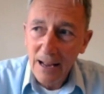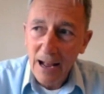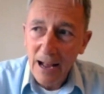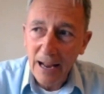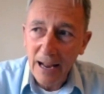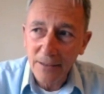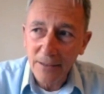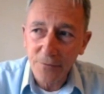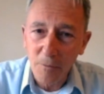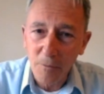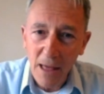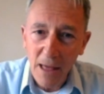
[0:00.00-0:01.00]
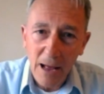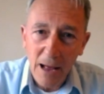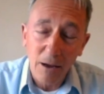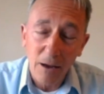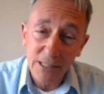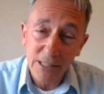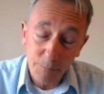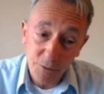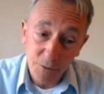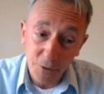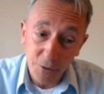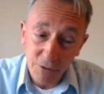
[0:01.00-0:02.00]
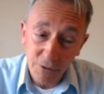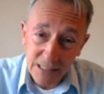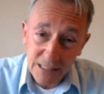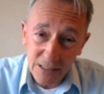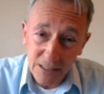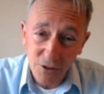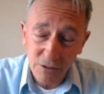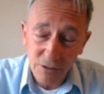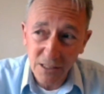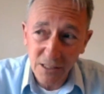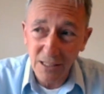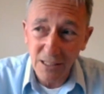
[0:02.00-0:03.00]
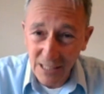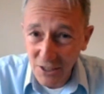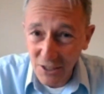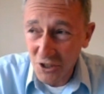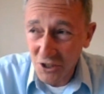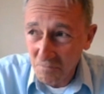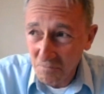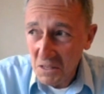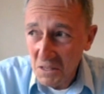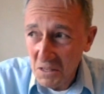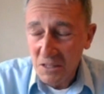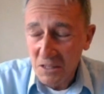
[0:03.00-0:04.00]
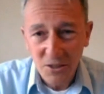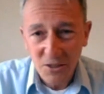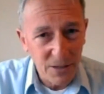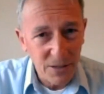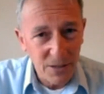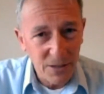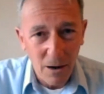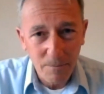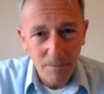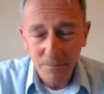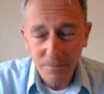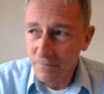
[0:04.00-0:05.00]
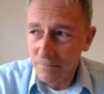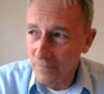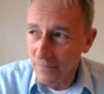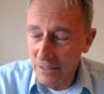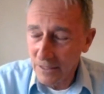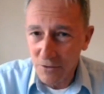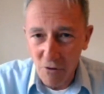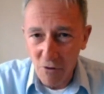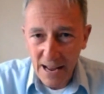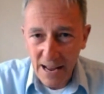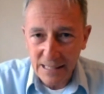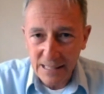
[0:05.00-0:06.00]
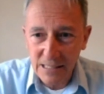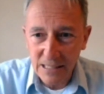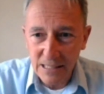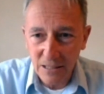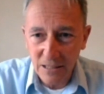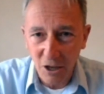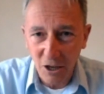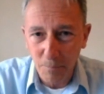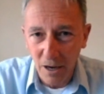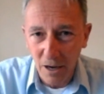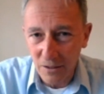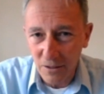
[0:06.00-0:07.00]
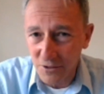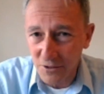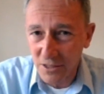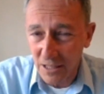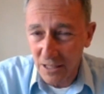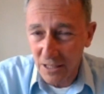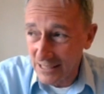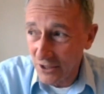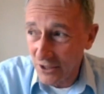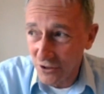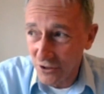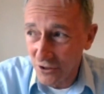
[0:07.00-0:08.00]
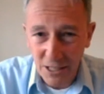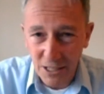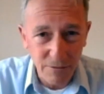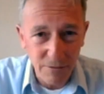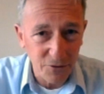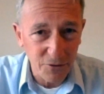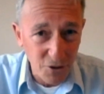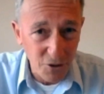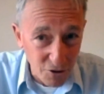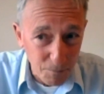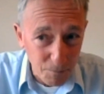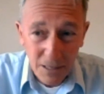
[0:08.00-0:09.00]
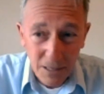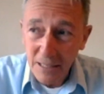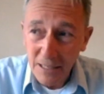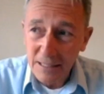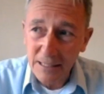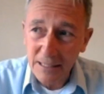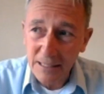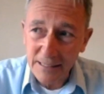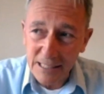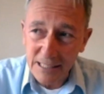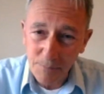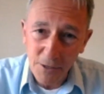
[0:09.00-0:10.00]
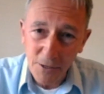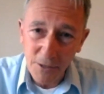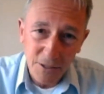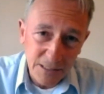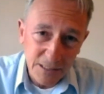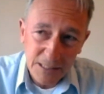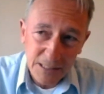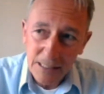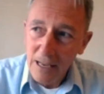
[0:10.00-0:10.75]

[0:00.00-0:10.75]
And from that, I was able to progress into a citation. So now I'm in the right-hand seat, co-pilot on citations, running around Europe, getting experience.